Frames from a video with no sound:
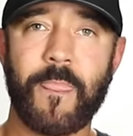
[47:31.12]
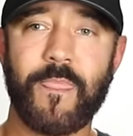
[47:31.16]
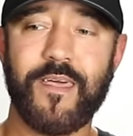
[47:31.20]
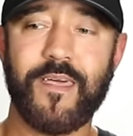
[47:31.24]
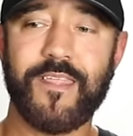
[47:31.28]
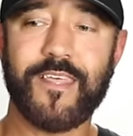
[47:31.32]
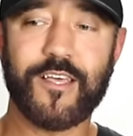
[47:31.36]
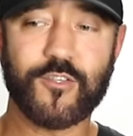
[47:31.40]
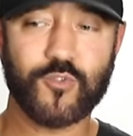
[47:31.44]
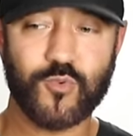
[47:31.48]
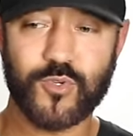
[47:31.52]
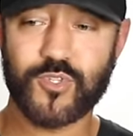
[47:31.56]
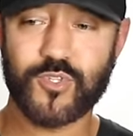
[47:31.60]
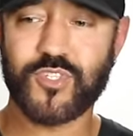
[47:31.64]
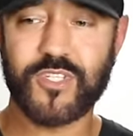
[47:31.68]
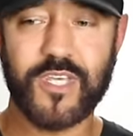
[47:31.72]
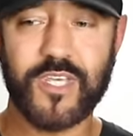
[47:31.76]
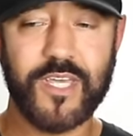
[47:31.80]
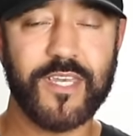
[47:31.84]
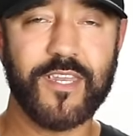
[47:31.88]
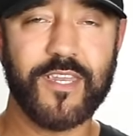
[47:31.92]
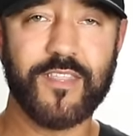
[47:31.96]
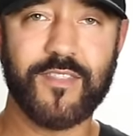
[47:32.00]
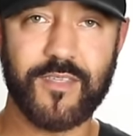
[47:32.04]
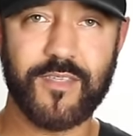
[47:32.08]
and that's what's
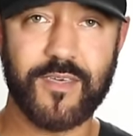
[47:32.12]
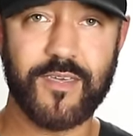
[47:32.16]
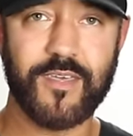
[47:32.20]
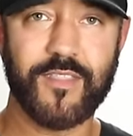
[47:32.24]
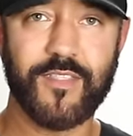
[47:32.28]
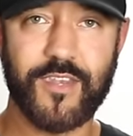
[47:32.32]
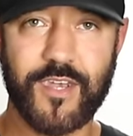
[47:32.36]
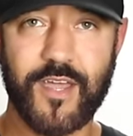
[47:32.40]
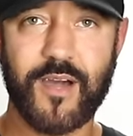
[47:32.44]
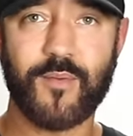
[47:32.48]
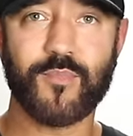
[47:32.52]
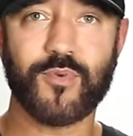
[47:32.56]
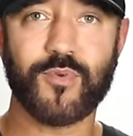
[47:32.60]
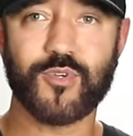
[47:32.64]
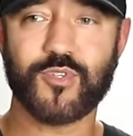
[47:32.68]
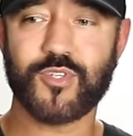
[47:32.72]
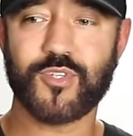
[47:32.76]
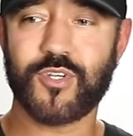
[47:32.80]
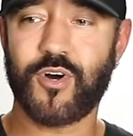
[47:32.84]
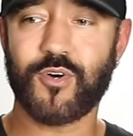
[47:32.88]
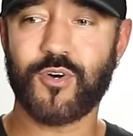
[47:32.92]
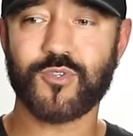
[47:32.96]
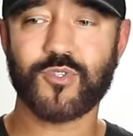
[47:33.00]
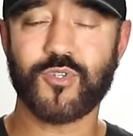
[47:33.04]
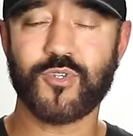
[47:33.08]
seen in the in the numbers
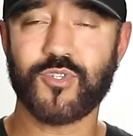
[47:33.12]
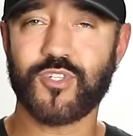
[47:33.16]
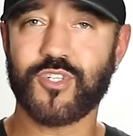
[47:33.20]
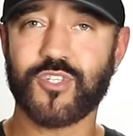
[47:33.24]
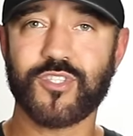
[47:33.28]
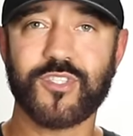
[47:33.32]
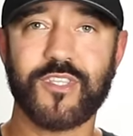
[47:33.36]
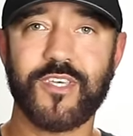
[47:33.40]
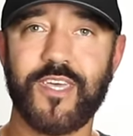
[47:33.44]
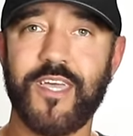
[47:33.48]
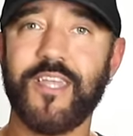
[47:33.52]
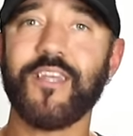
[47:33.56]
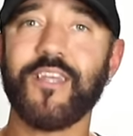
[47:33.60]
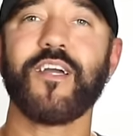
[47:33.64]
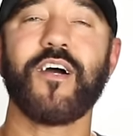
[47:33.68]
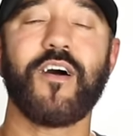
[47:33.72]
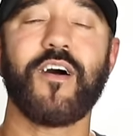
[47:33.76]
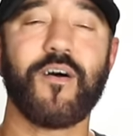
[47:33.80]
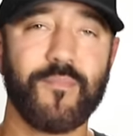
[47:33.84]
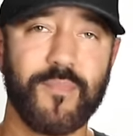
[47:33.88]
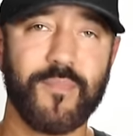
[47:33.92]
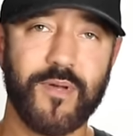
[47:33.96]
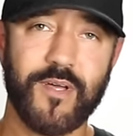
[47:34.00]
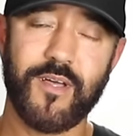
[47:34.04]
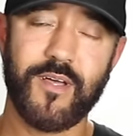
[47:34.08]
and also just the
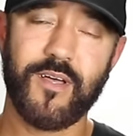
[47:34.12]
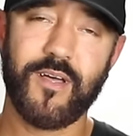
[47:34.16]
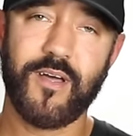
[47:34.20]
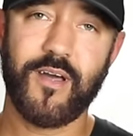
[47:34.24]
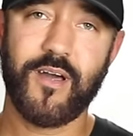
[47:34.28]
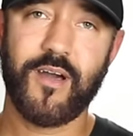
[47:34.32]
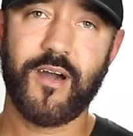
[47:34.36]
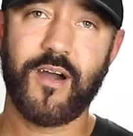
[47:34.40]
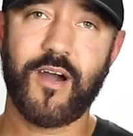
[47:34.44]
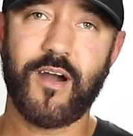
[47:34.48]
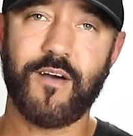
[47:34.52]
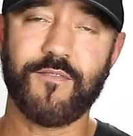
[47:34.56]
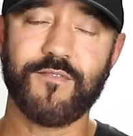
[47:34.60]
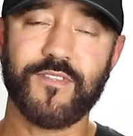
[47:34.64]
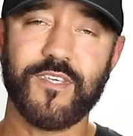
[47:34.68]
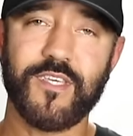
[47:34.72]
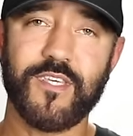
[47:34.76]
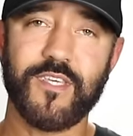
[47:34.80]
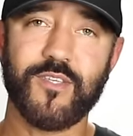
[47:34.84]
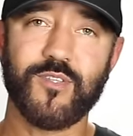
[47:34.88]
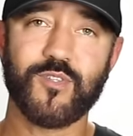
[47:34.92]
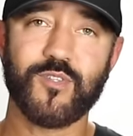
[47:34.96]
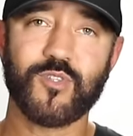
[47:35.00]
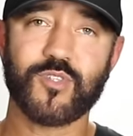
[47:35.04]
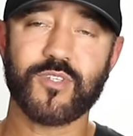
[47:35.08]
income of
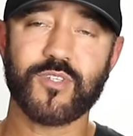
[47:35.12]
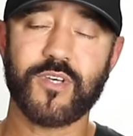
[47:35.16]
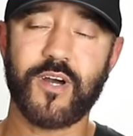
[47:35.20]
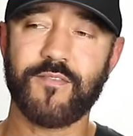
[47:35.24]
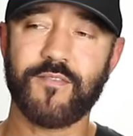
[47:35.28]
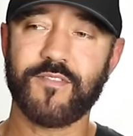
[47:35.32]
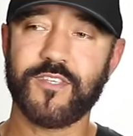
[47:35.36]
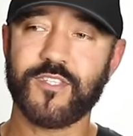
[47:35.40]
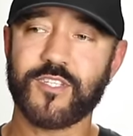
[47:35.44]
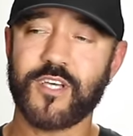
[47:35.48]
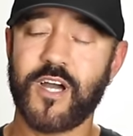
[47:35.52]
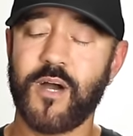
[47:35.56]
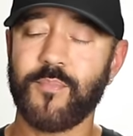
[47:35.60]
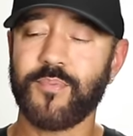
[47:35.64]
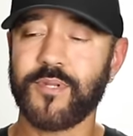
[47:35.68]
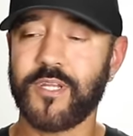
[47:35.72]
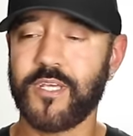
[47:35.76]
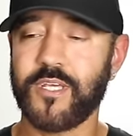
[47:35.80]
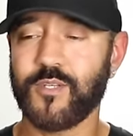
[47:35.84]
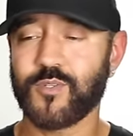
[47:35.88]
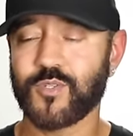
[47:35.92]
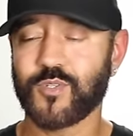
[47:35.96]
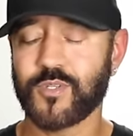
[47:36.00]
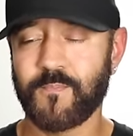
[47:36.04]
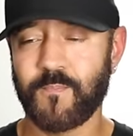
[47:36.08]
these of these
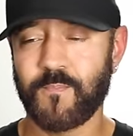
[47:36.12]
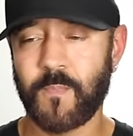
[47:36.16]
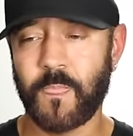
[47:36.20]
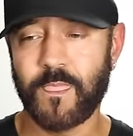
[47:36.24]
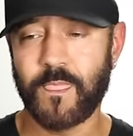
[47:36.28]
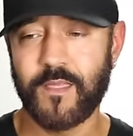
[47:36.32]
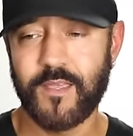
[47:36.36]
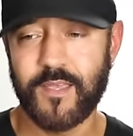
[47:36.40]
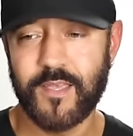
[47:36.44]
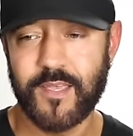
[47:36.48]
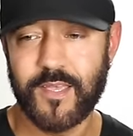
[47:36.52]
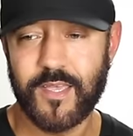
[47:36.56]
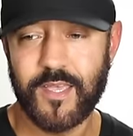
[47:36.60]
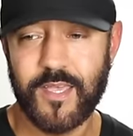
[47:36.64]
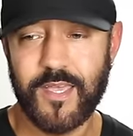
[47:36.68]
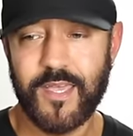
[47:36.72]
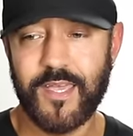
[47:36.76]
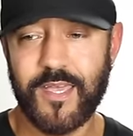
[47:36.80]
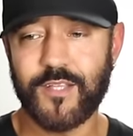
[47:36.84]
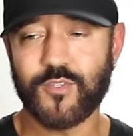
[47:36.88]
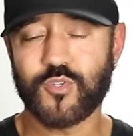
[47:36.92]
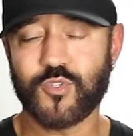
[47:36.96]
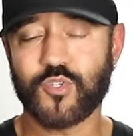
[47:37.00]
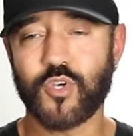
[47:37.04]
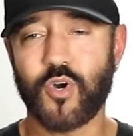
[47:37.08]
companies
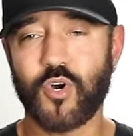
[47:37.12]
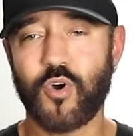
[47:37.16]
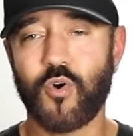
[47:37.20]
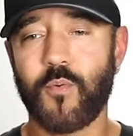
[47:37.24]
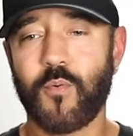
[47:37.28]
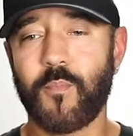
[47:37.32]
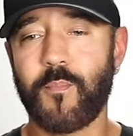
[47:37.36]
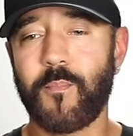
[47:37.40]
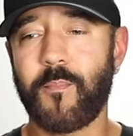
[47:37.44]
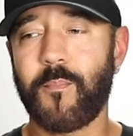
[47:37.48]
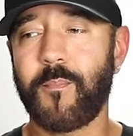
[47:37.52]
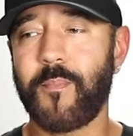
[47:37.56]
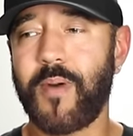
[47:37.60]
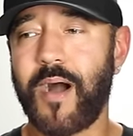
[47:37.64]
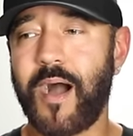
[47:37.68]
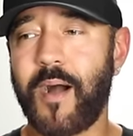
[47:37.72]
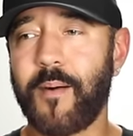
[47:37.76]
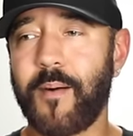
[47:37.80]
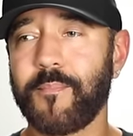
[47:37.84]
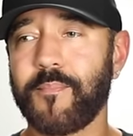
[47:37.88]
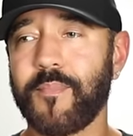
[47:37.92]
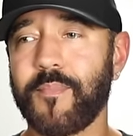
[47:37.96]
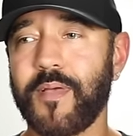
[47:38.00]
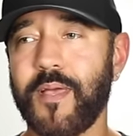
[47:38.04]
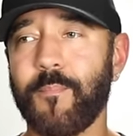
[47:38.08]
and so
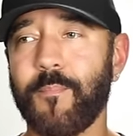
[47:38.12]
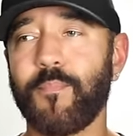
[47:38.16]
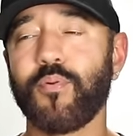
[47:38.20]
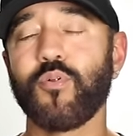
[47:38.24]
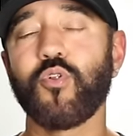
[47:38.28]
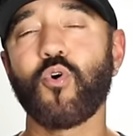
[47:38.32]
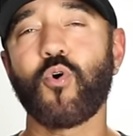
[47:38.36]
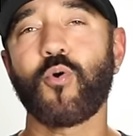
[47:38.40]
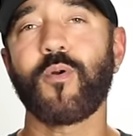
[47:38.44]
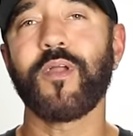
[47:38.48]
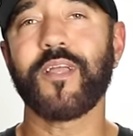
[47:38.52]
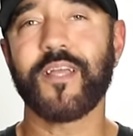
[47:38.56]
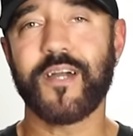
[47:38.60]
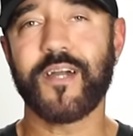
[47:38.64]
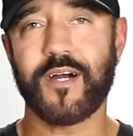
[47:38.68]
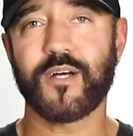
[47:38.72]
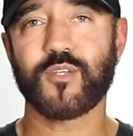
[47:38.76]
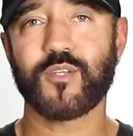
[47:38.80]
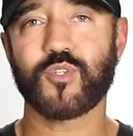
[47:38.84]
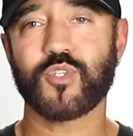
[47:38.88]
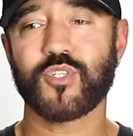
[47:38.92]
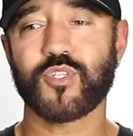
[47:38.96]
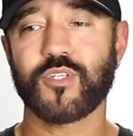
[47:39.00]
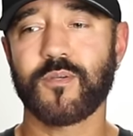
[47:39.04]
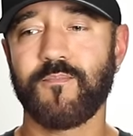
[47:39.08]
I'm imploring
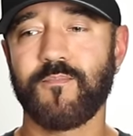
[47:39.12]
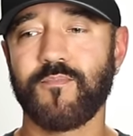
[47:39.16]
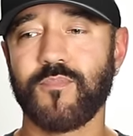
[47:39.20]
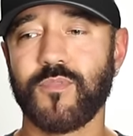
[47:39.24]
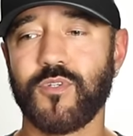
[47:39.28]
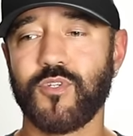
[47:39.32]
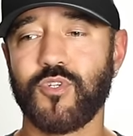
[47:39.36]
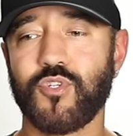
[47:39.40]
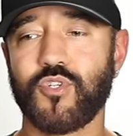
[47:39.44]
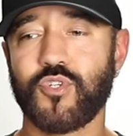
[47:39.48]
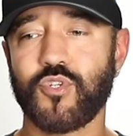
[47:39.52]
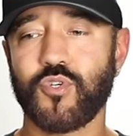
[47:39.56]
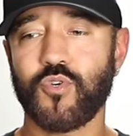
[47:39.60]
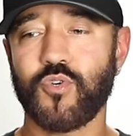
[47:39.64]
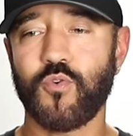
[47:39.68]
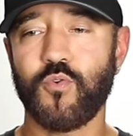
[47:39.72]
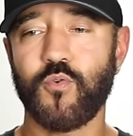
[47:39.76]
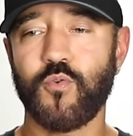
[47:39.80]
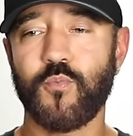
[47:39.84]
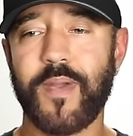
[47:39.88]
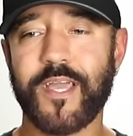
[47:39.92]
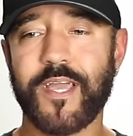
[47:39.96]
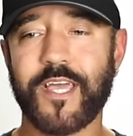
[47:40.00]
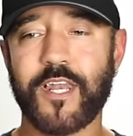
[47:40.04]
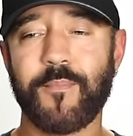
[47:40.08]
us to
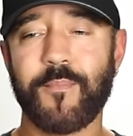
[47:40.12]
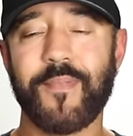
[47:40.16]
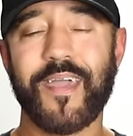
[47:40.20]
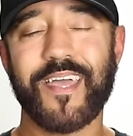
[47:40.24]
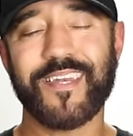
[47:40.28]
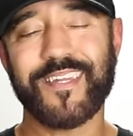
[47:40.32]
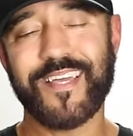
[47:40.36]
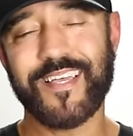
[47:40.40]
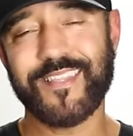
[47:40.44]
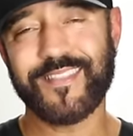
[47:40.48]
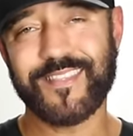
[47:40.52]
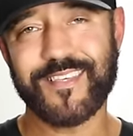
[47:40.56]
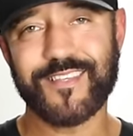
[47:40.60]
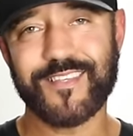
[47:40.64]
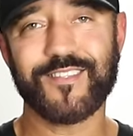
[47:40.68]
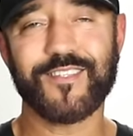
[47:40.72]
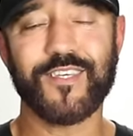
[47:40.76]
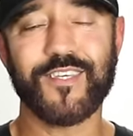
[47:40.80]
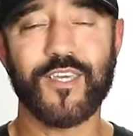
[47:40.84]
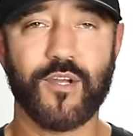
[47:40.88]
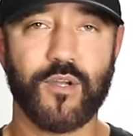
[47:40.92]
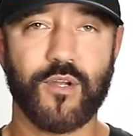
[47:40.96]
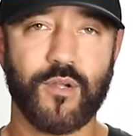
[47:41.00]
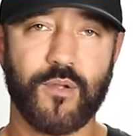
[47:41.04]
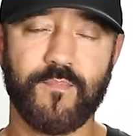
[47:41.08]
make it a mandate this
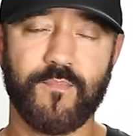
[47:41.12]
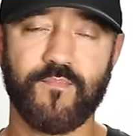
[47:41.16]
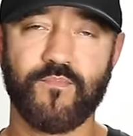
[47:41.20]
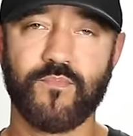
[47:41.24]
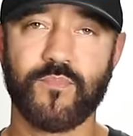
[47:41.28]
year.